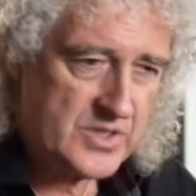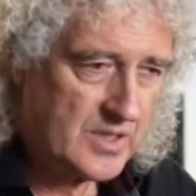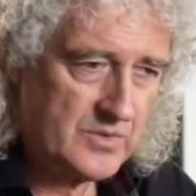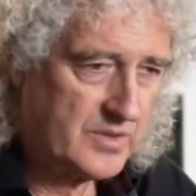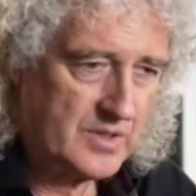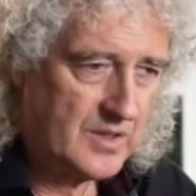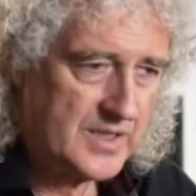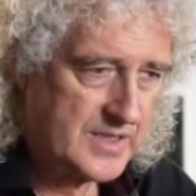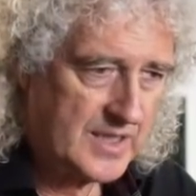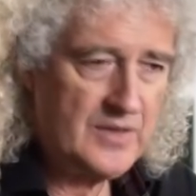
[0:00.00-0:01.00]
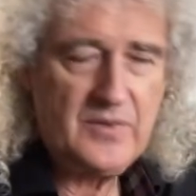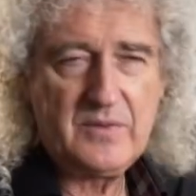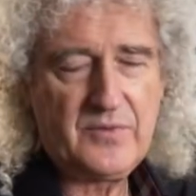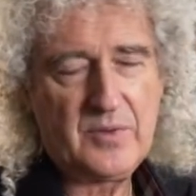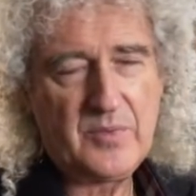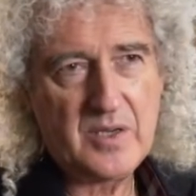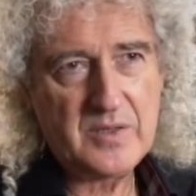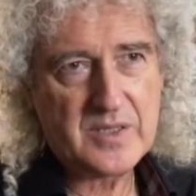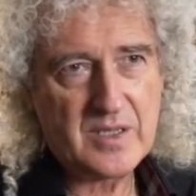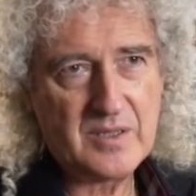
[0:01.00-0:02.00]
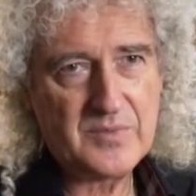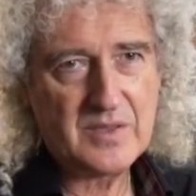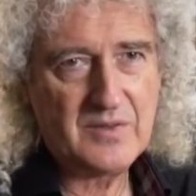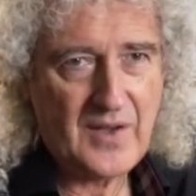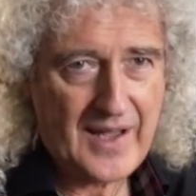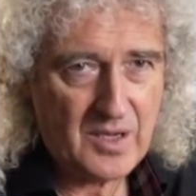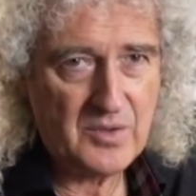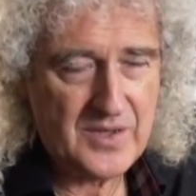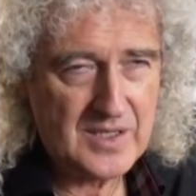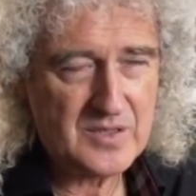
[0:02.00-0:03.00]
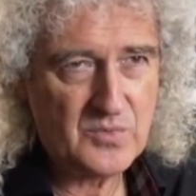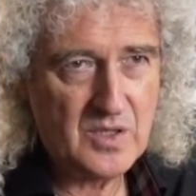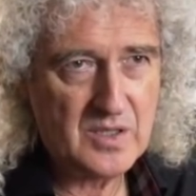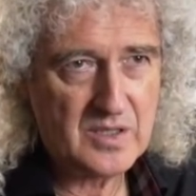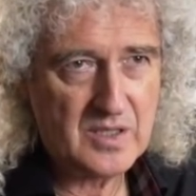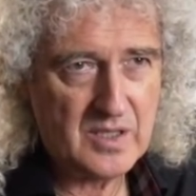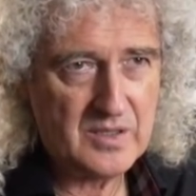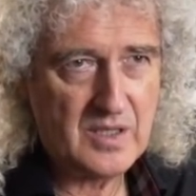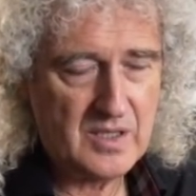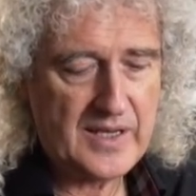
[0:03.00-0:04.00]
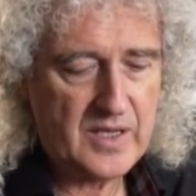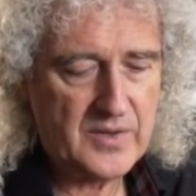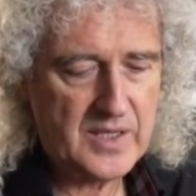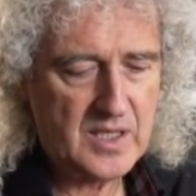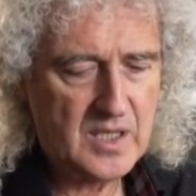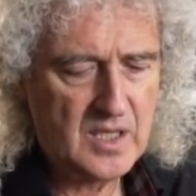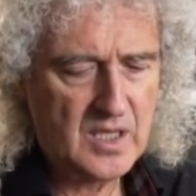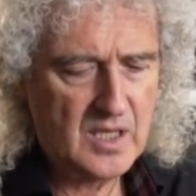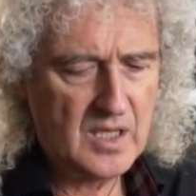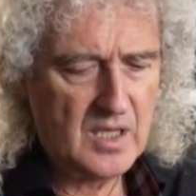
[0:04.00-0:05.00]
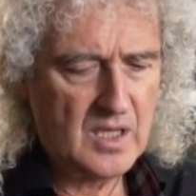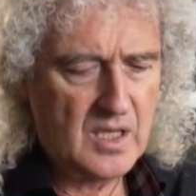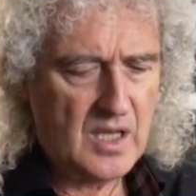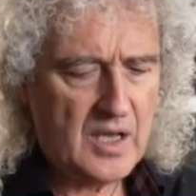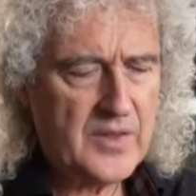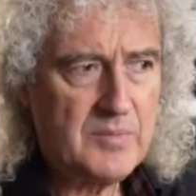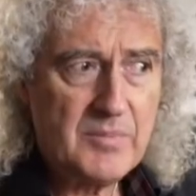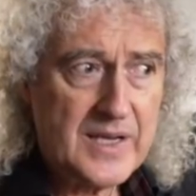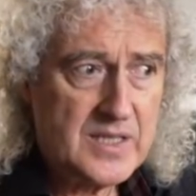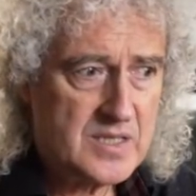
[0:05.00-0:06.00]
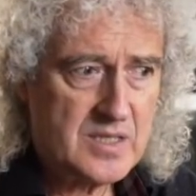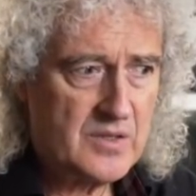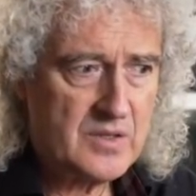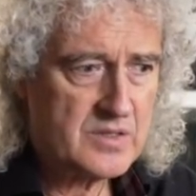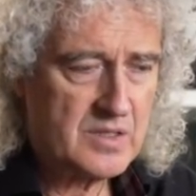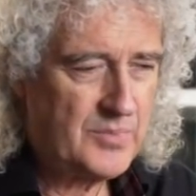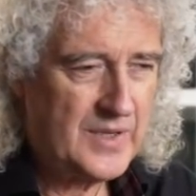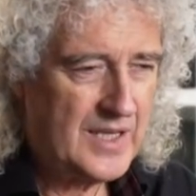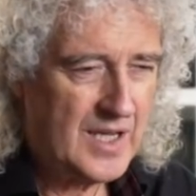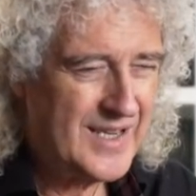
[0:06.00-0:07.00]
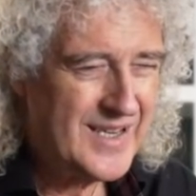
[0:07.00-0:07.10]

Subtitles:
general knowledge, even from those times, of how things work and how they made stereoscopy a